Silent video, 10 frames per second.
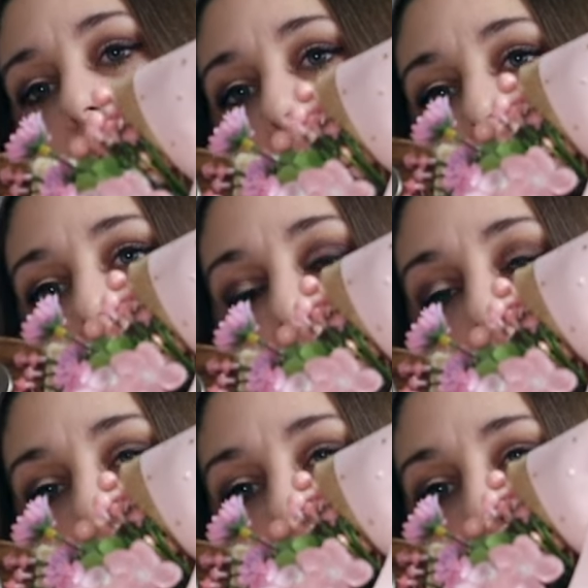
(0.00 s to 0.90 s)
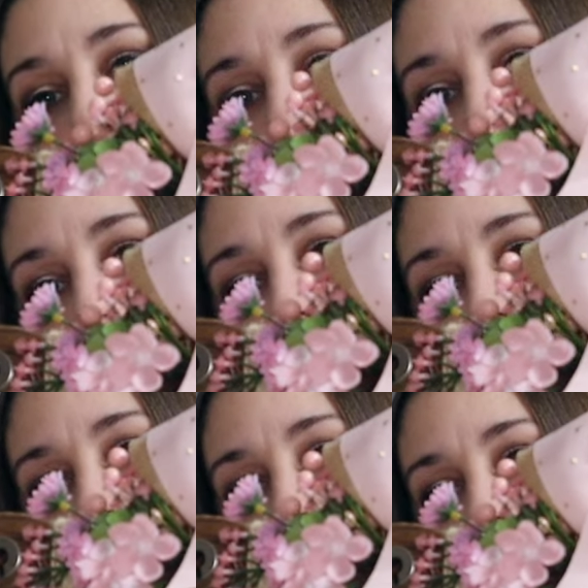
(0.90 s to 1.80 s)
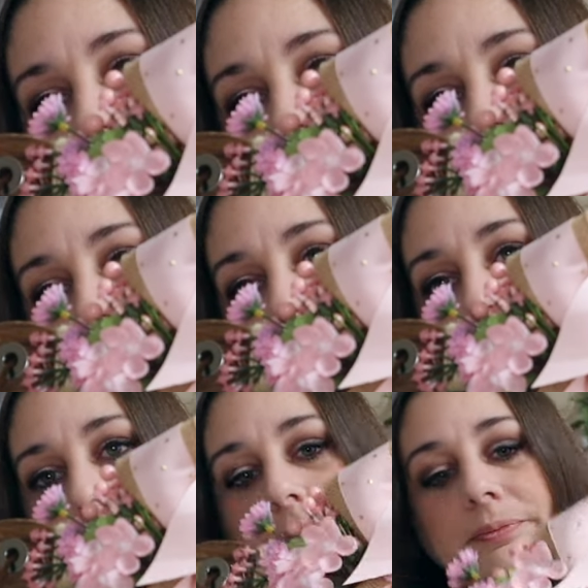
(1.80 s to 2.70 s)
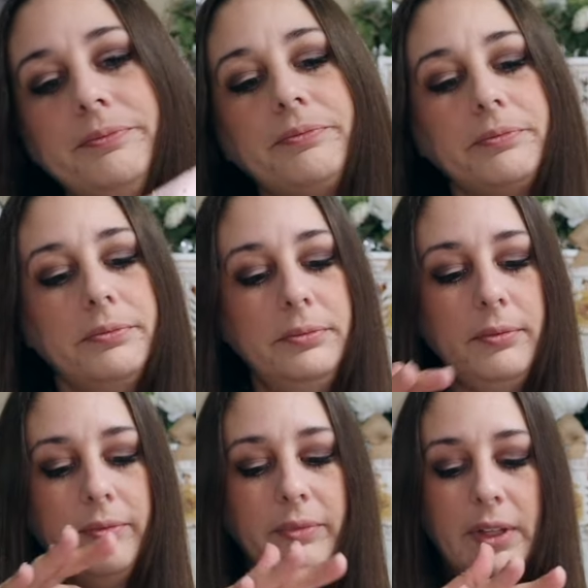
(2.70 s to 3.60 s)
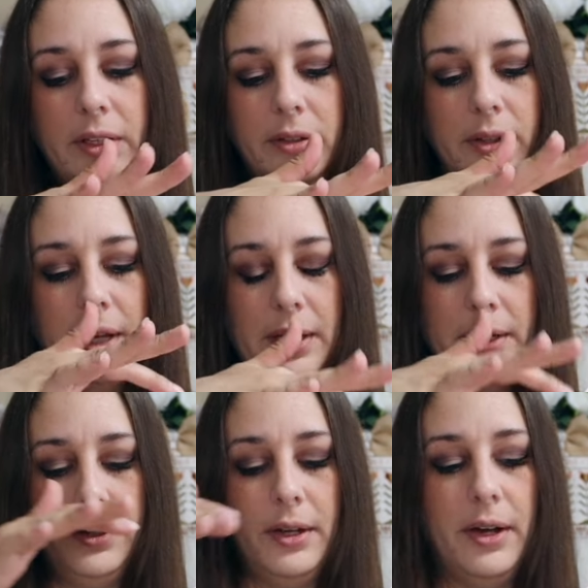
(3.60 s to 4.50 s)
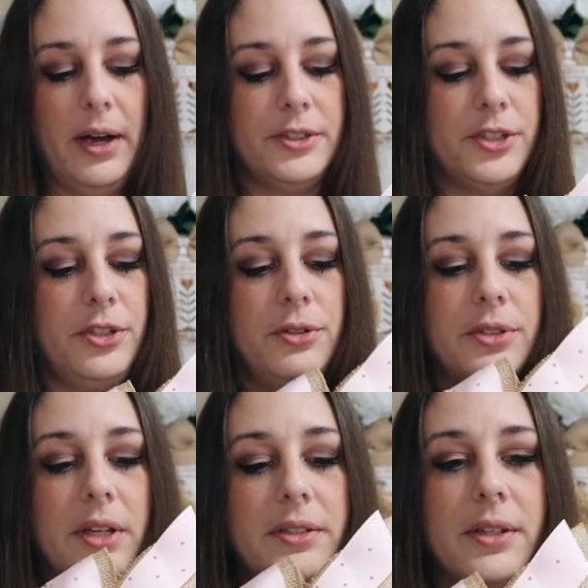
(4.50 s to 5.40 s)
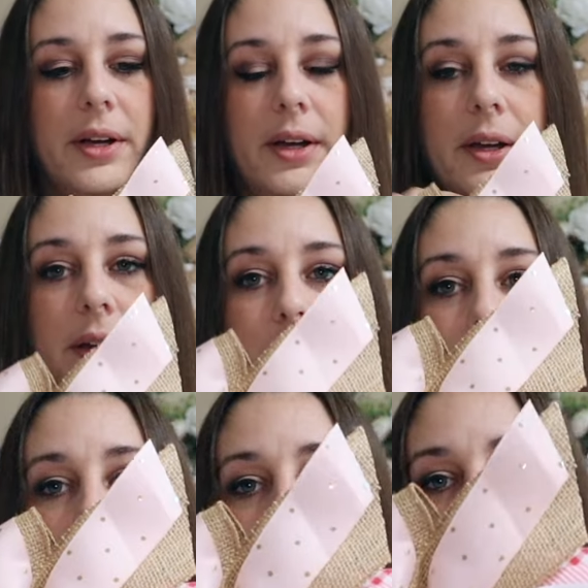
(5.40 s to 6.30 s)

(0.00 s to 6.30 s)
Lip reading: I'm pretty happy with how it turned out. And I just used things that I had in